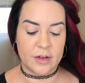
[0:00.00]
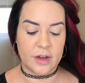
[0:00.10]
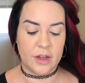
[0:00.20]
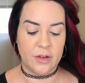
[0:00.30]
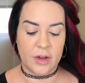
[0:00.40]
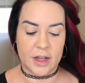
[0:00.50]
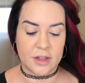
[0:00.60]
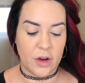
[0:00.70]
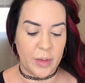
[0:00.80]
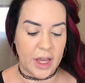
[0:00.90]
you guys
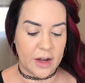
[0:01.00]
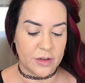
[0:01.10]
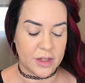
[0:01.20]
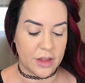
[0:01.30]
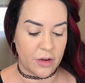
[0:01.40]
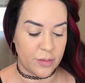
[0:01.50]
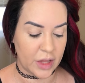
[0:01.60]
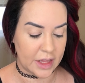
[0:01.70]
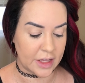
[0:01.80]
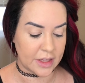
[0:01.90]
know me, I don't sit there and
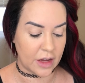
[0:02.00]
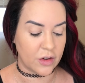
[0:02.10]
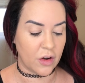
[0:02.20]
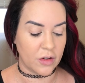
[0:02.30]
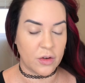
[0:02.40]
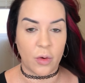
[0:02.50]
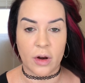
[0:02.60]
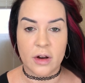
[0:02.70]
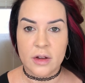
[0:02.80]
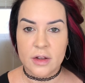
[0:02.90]
plan this out
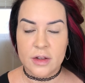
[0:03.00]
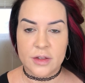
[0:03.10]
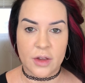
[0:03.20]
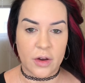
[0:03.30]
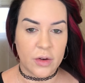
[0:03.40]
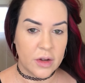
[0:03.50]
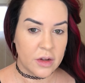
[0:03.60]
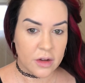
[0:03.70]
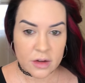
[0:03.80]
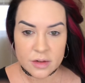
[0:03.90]
hardcore. So
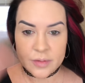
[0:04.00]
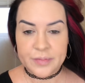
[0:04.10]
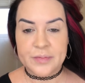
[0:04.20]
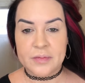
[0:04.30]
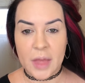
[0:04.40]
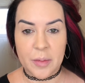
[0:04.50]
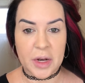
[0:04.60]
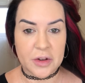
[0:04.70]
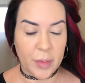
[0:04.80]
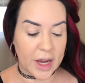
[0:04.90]
I'm
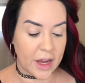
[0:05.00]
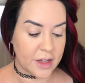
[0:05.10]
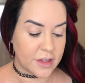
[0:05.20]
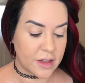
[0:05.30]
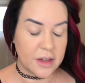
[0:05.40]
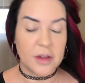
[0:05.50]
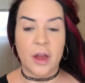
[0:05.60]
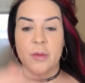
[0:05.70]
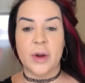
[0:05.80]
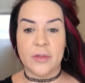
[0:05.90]
gonna do my eyes,
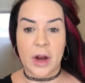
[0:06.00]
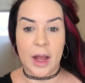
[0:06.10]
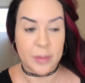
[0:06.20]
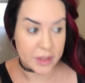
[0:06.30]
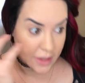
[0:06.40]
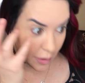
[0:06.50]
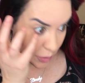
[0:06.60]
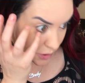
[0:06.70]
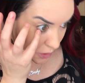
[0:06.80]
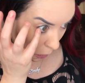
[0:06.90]
and whatever happens,
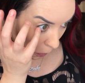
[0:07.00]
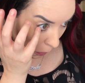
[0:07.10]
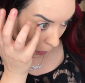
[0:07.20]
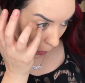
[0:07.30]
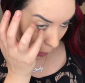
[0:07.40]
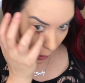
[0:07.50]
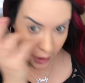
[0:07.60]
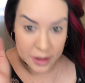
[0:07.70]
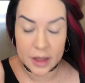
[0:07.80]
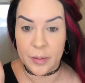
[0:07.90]
happens.
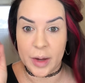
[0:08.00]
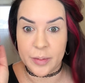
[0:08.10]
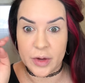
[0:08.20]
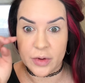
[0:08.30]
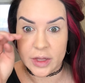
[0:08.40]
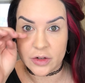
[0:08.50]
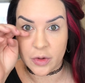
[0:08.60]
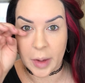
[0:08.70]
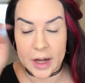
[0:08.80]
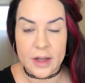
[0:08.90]
It might be really
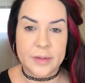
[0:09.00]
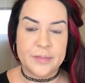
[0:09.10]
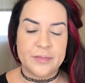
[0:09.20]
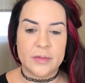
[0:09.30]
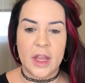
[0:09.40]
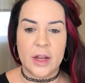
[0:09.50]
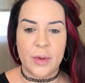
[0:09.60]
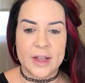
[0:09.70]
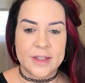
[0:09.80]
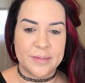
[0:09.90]
dramatic.
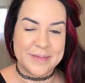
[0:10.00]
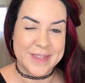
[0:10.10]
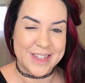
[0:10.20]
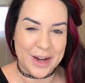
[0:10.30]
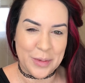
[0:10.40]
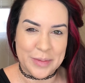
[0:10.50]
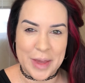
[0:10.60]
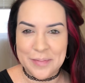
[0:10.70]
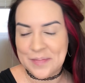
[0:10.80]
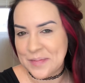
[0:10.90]
Anyways, stick with me.